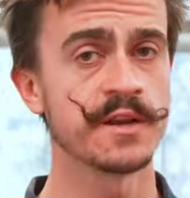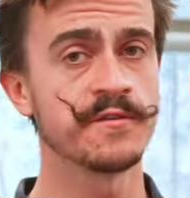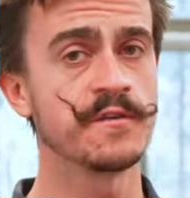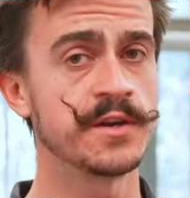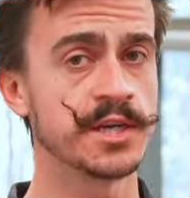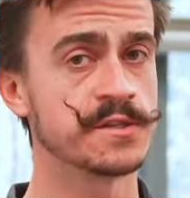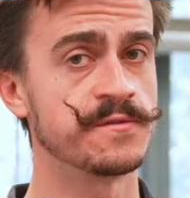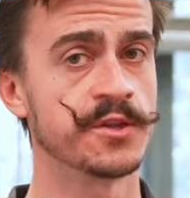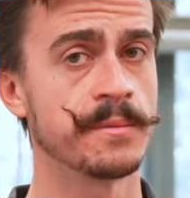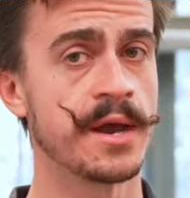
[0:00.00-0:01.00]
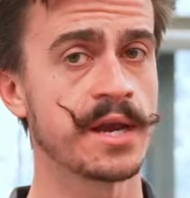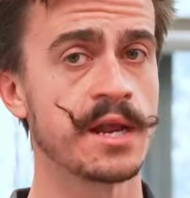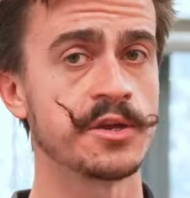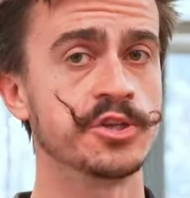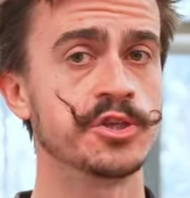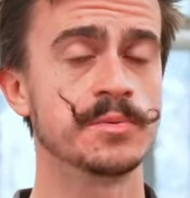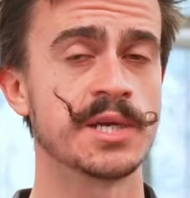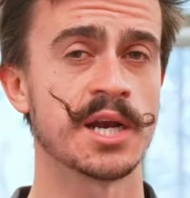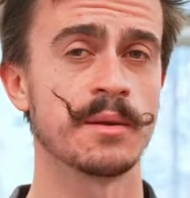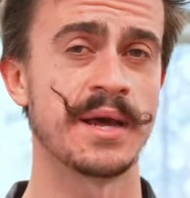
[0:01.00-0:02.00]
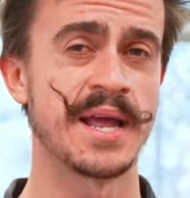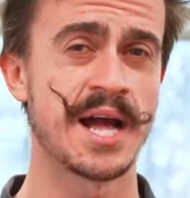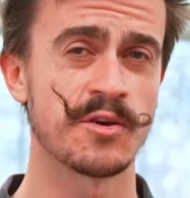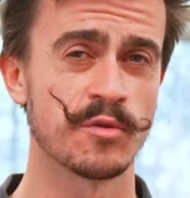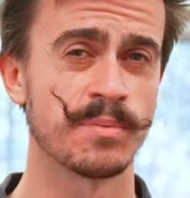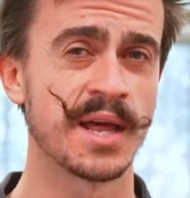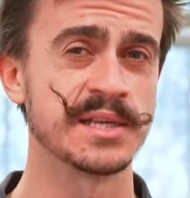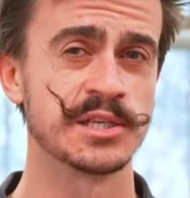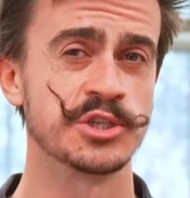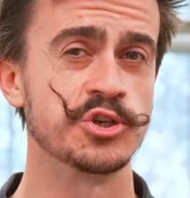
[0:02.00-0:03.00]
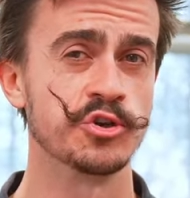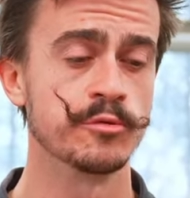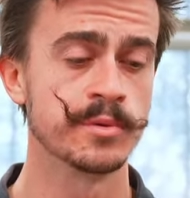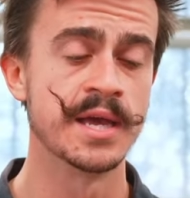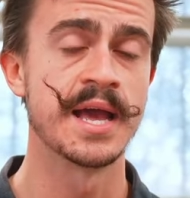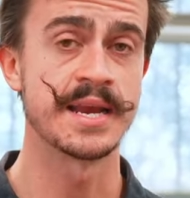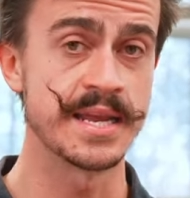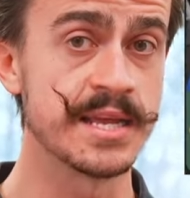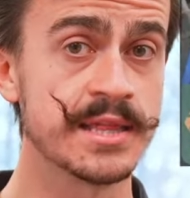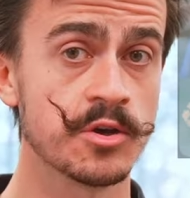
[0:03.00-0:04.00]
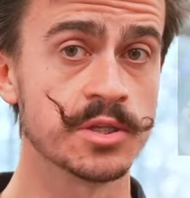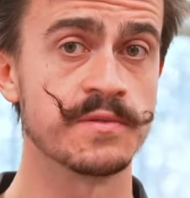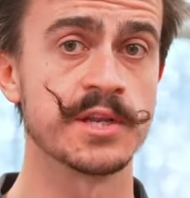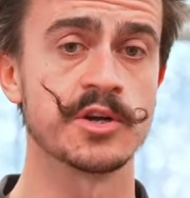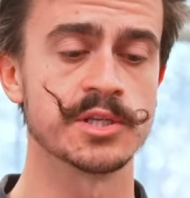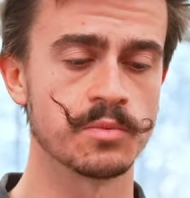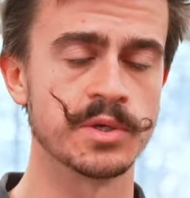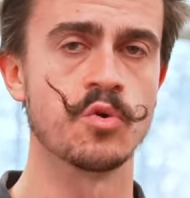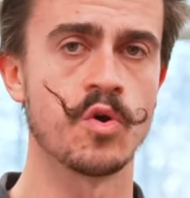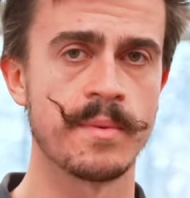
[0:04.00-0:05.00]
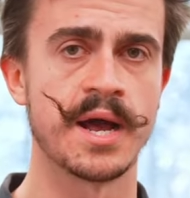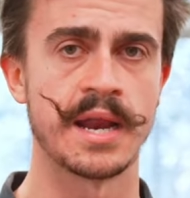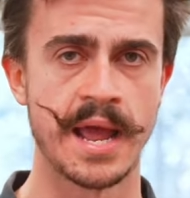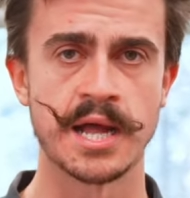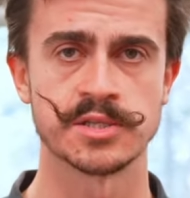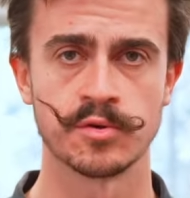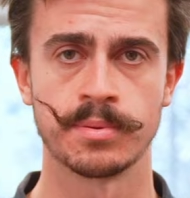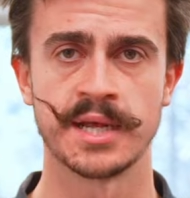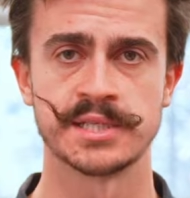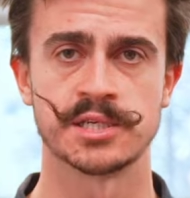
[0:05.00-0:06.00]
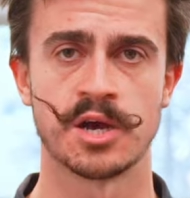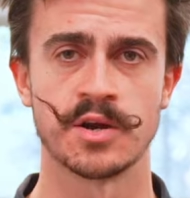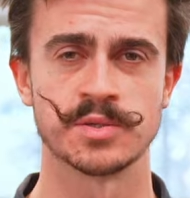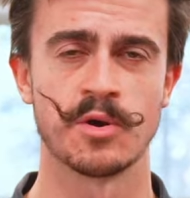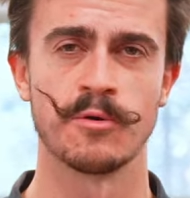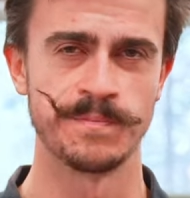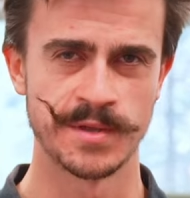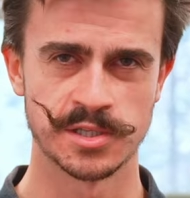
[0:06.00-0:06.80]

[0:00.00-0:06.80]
a few videos further back on our YouTube channel about how to replace a tube, and in those videos we talk about how to replace a tire as well.